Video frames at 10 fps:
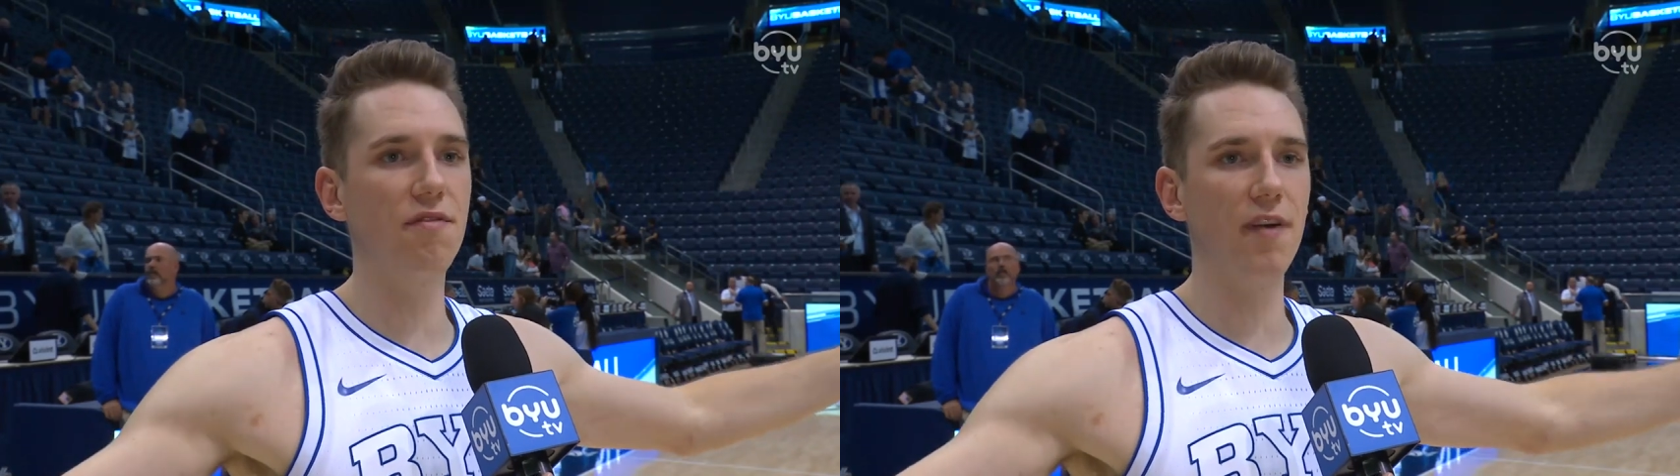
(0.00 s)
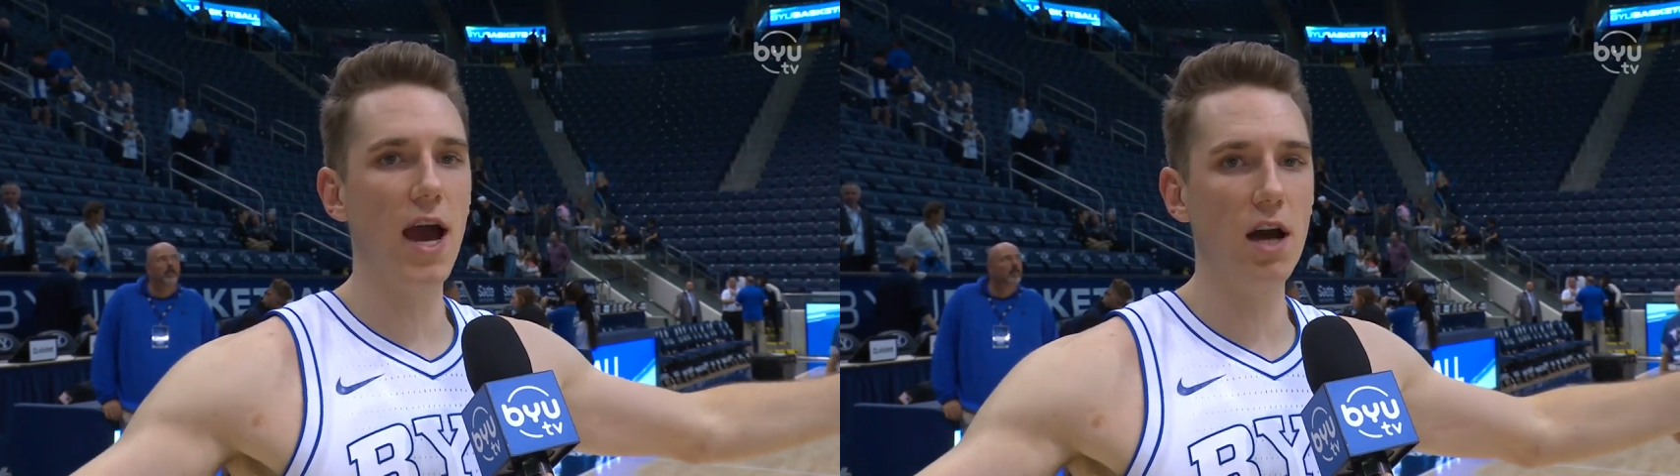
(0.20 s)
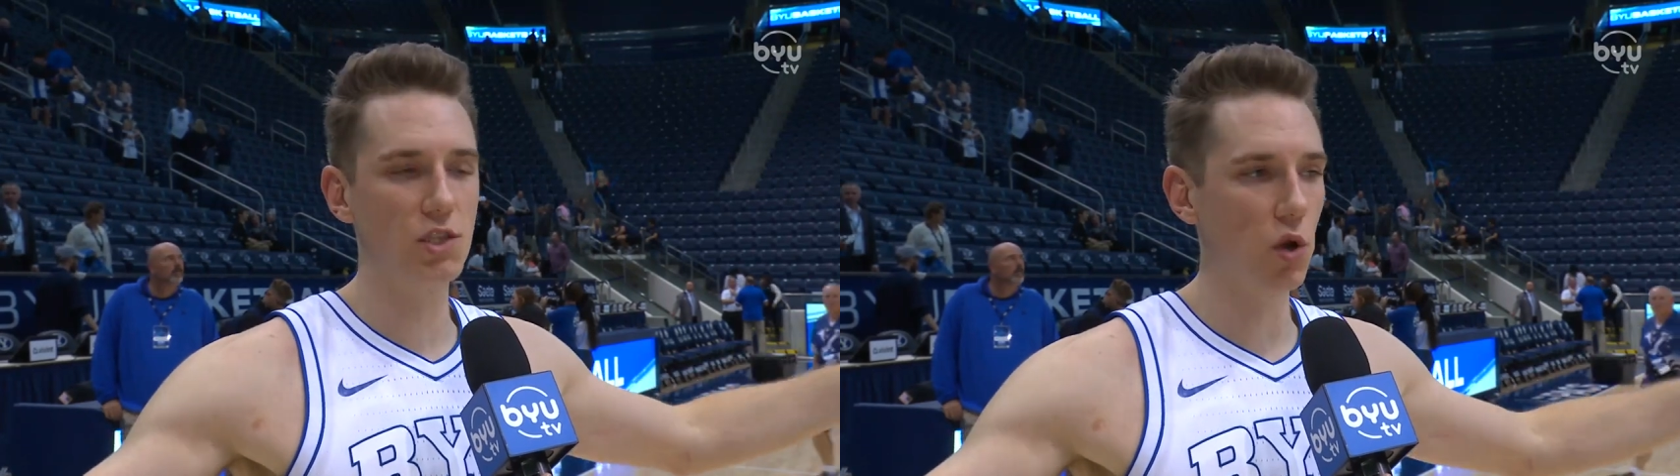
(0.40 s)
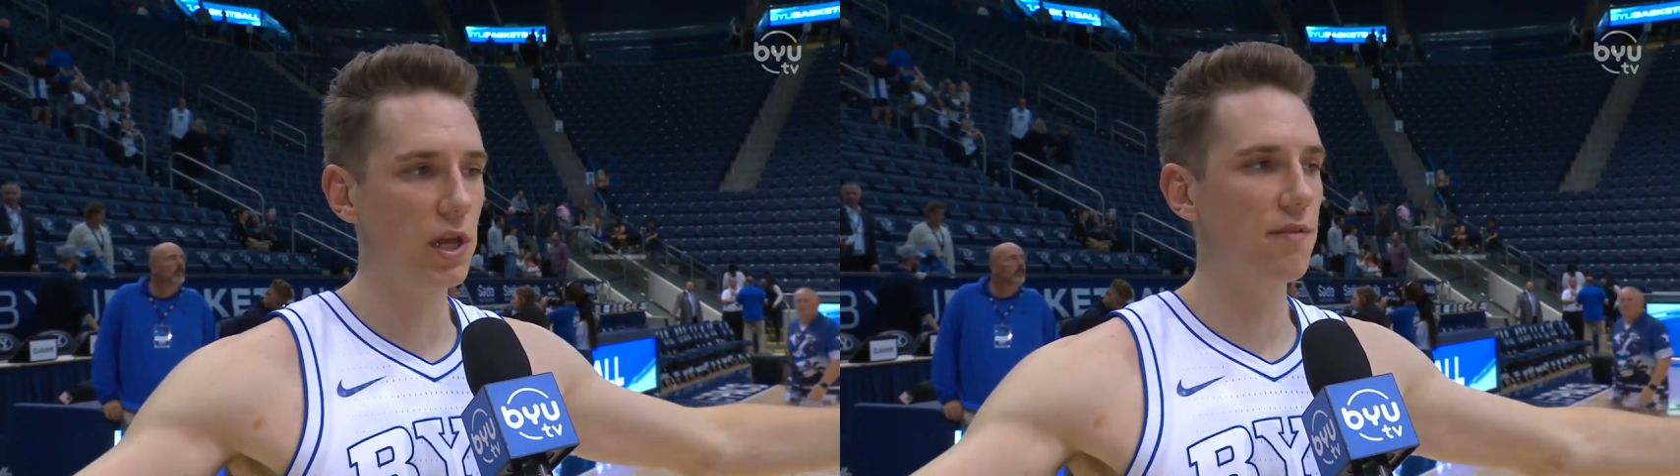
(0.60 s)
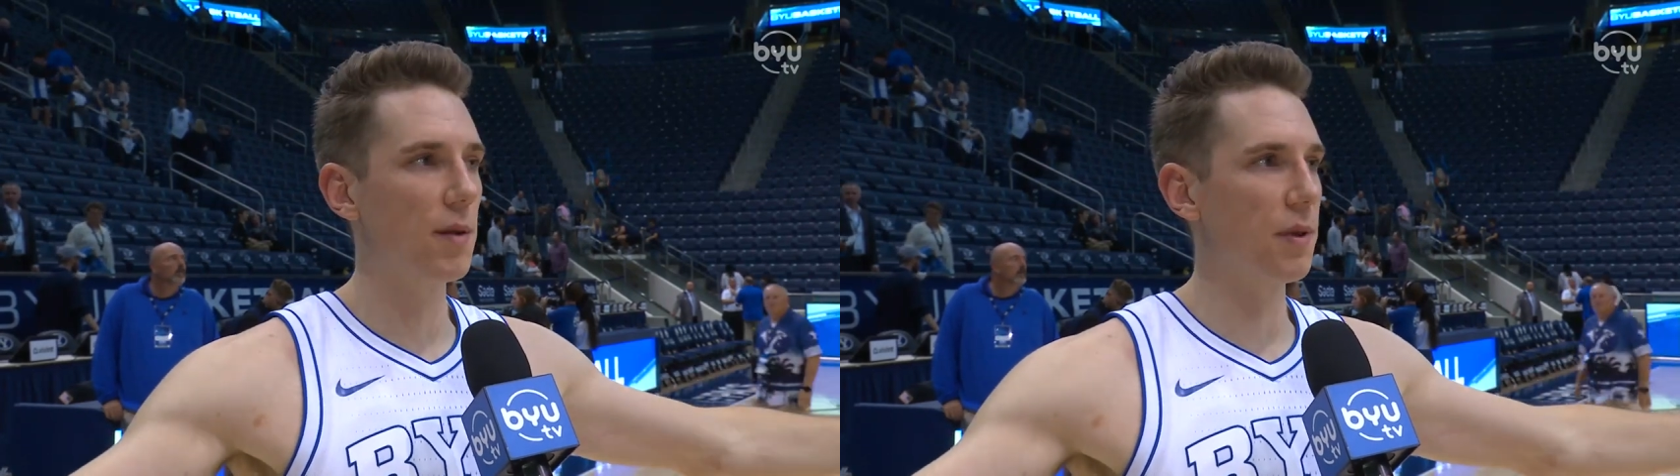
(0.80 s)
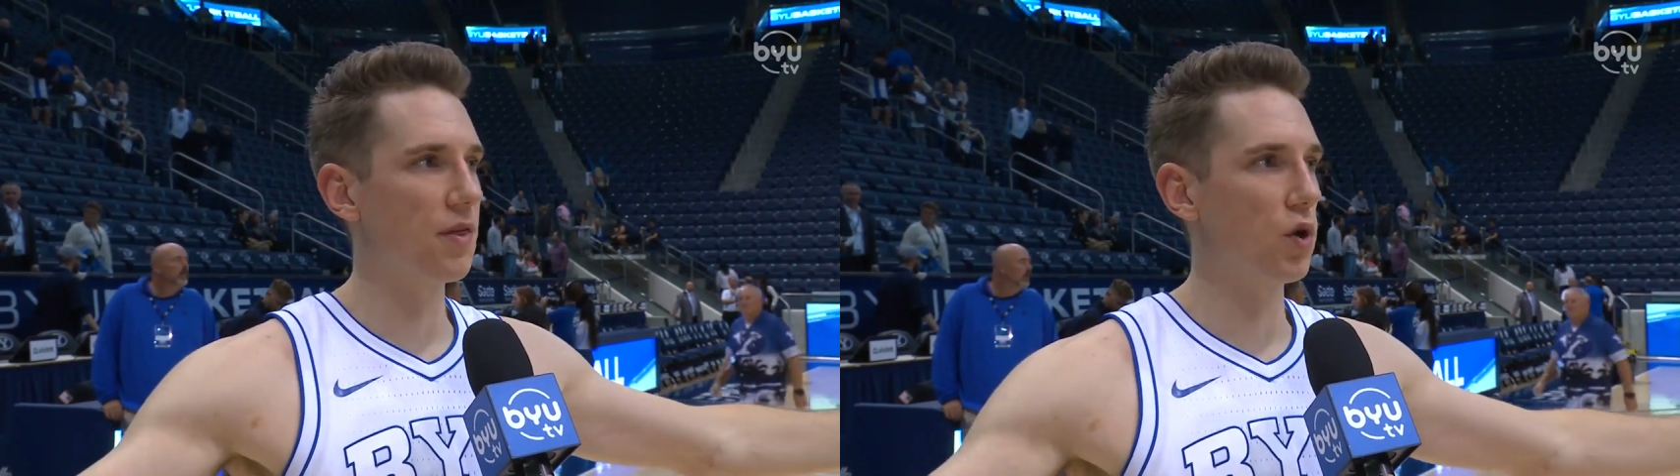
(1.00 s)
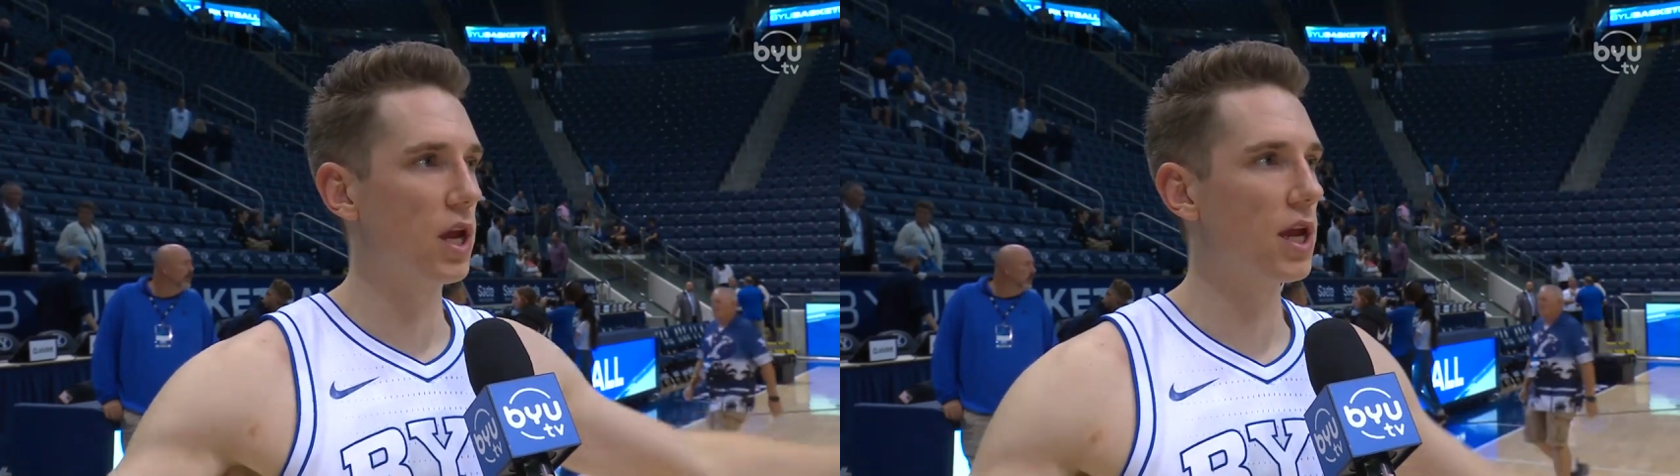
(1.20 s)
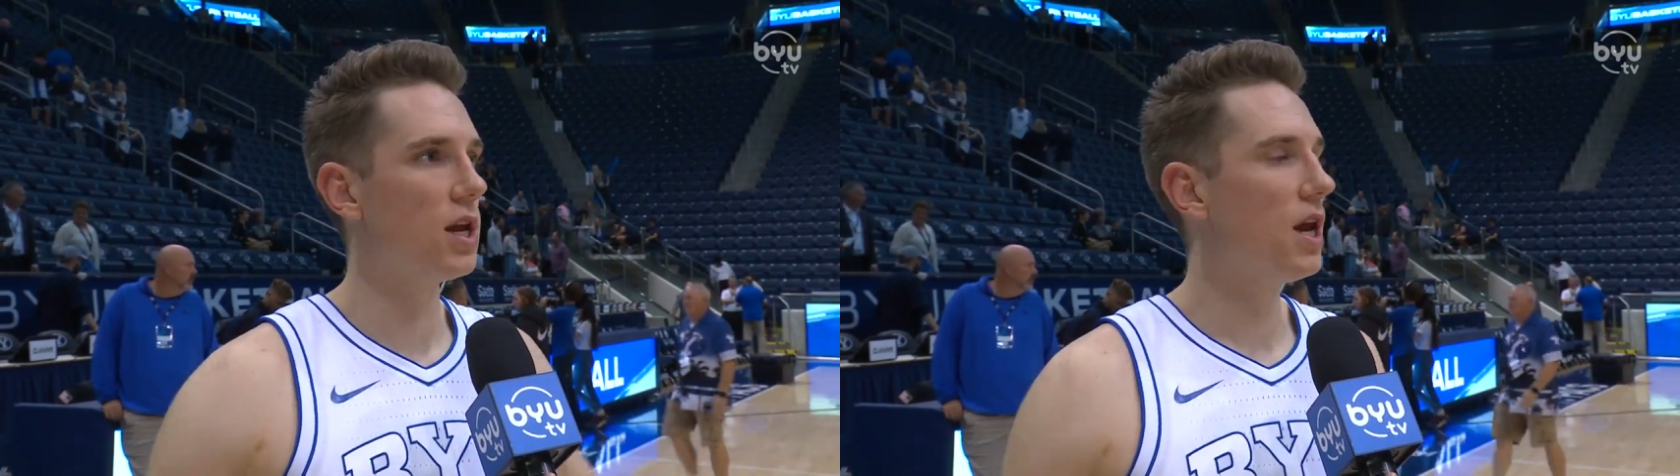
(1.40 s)
foul, don't give up a
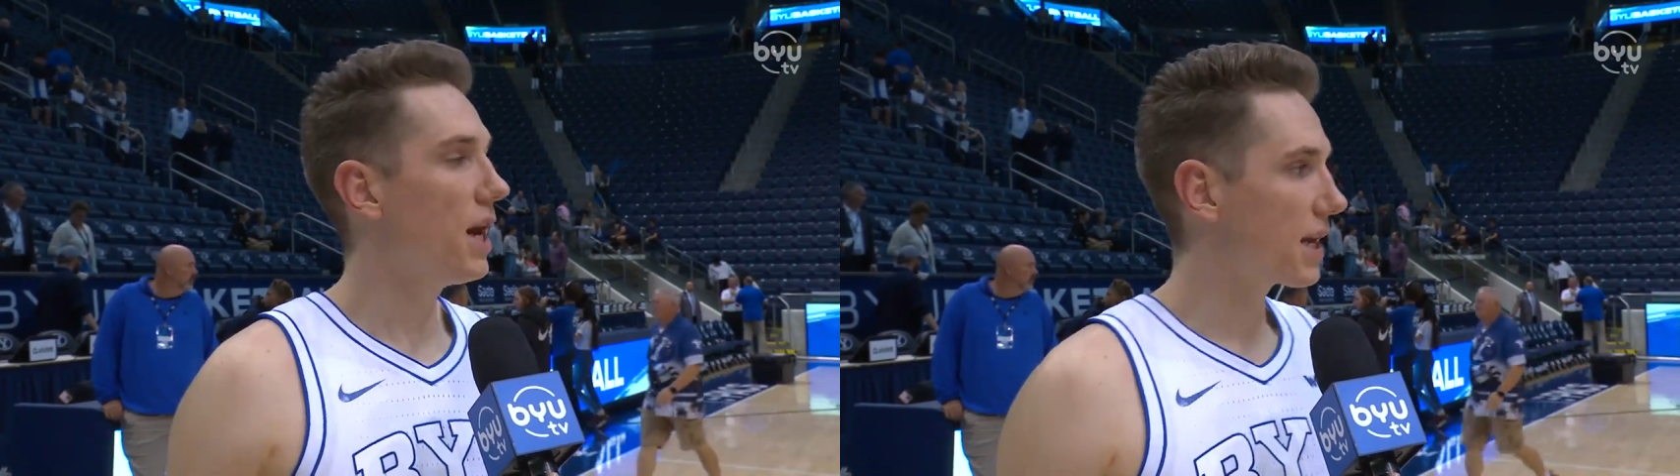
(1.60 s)
three.